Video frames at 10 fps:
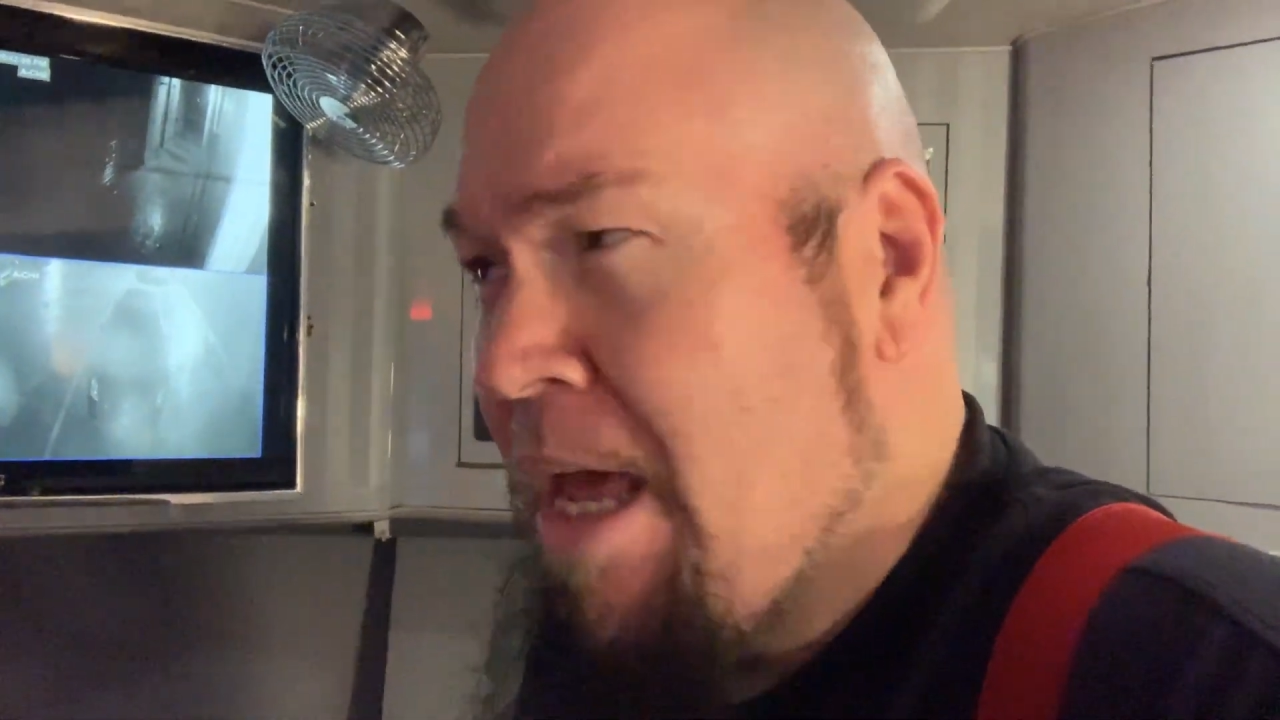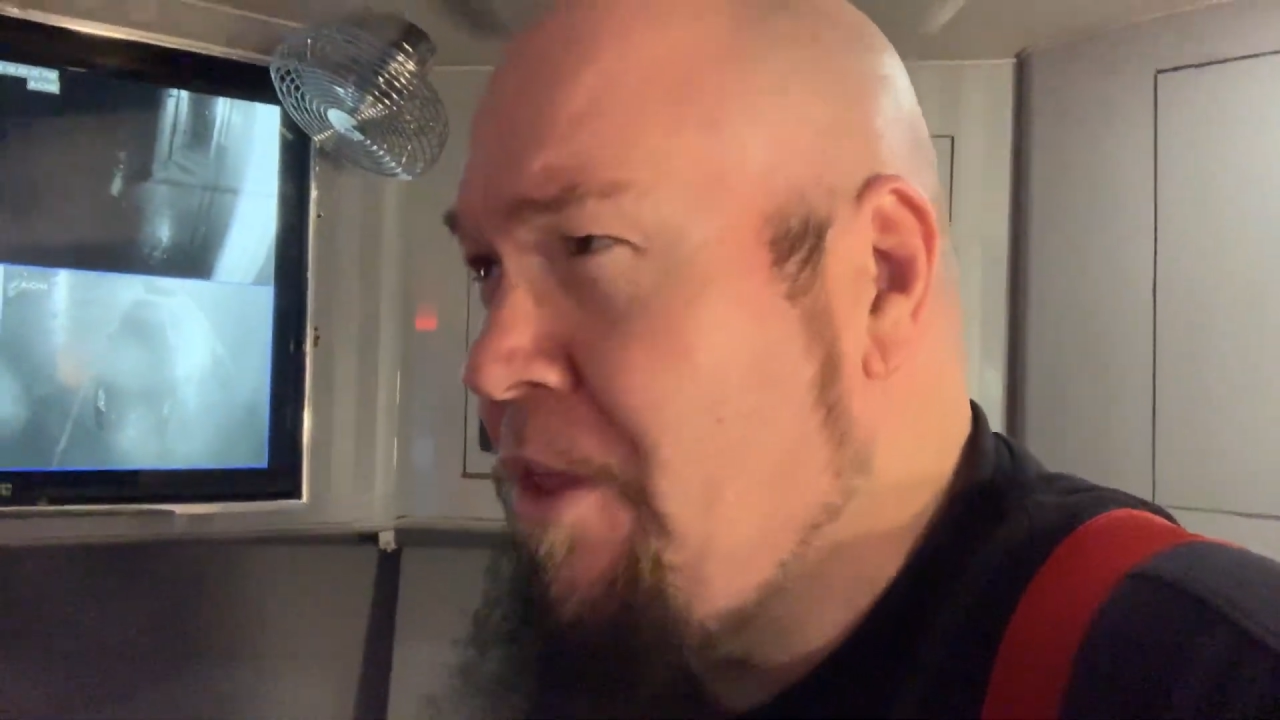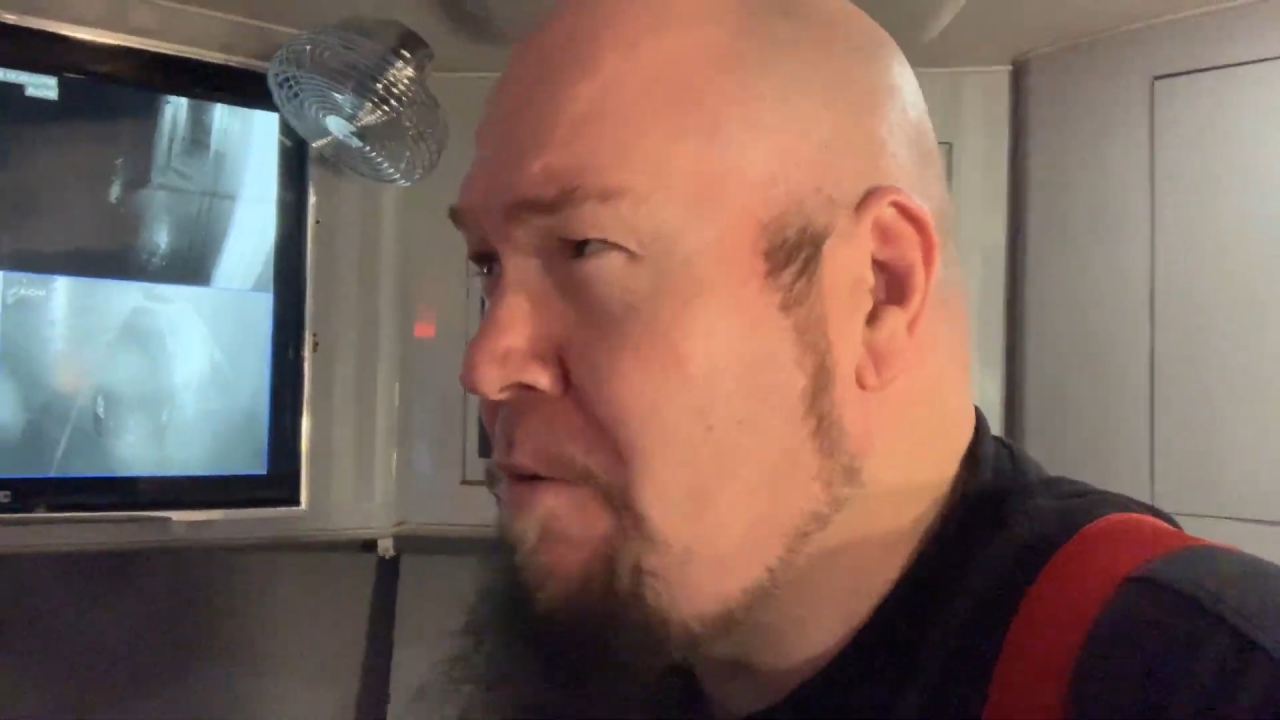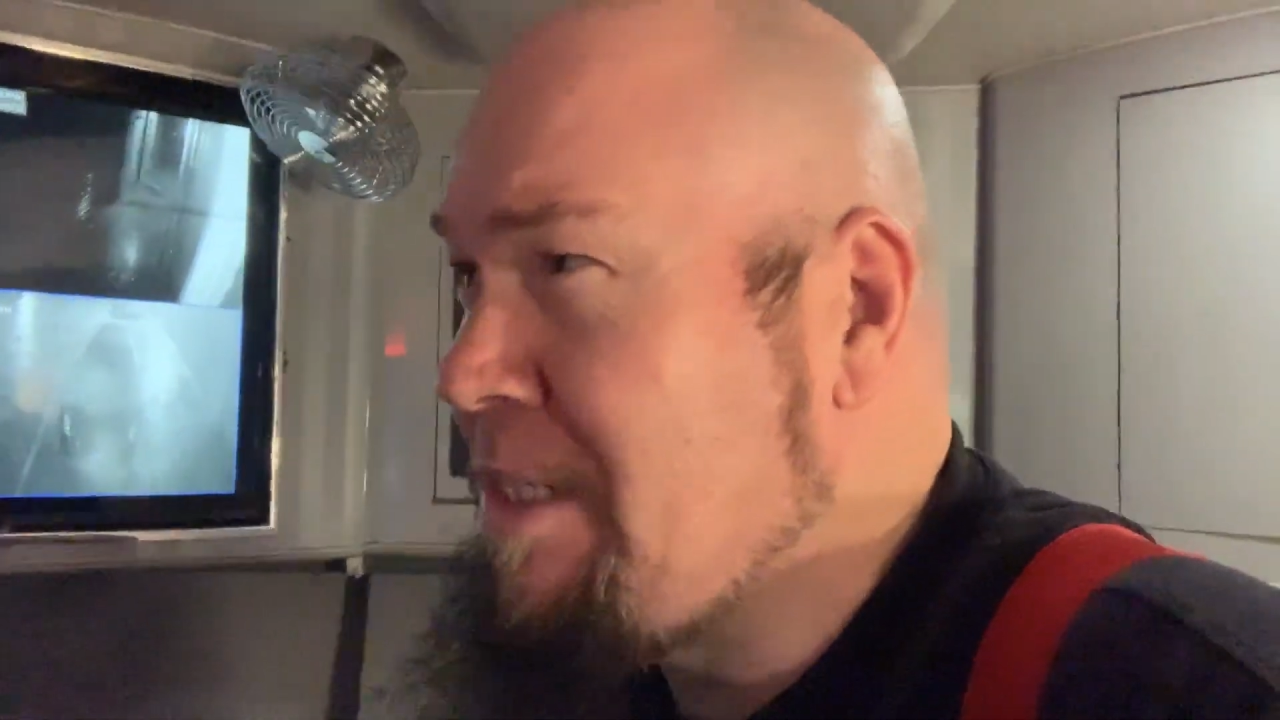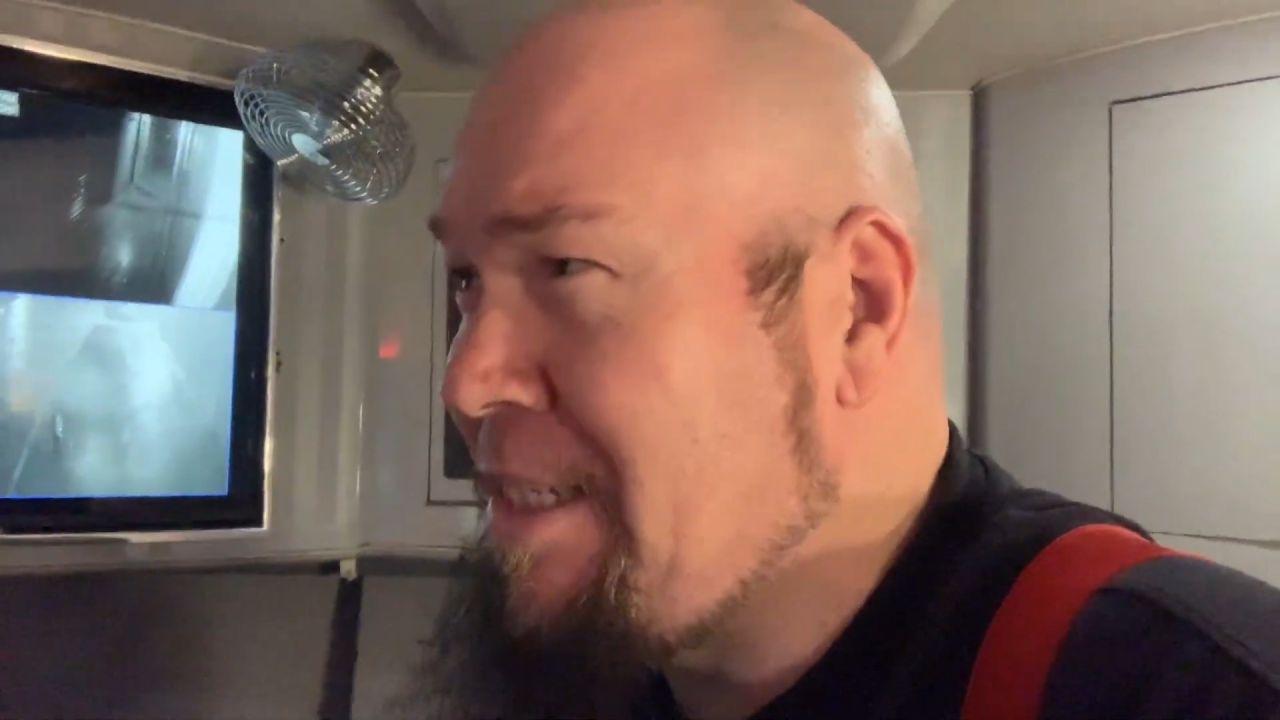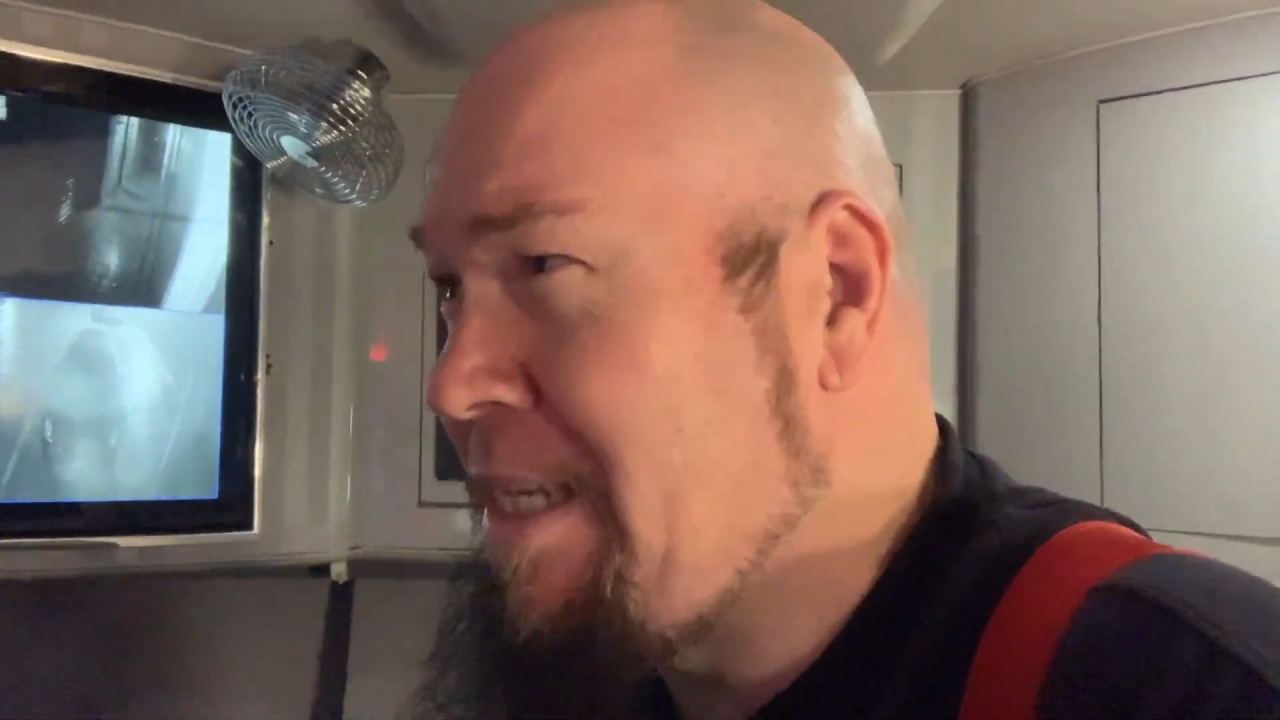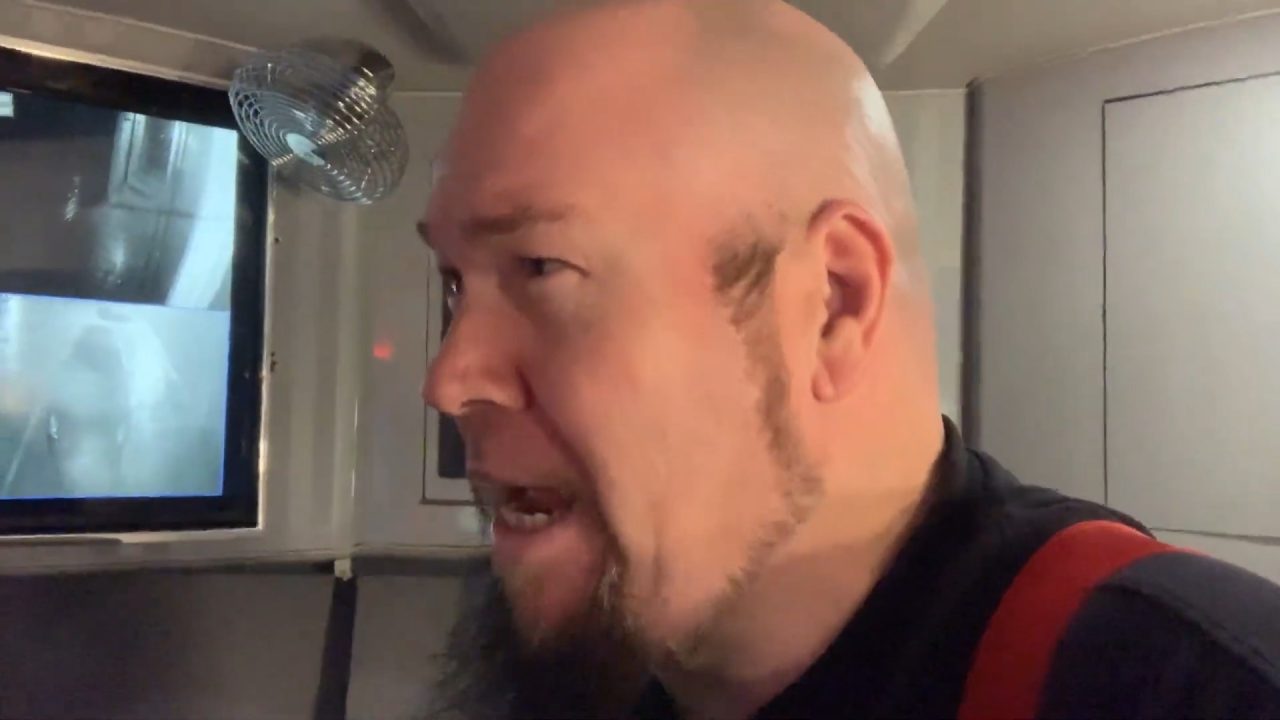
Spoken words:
I think it was a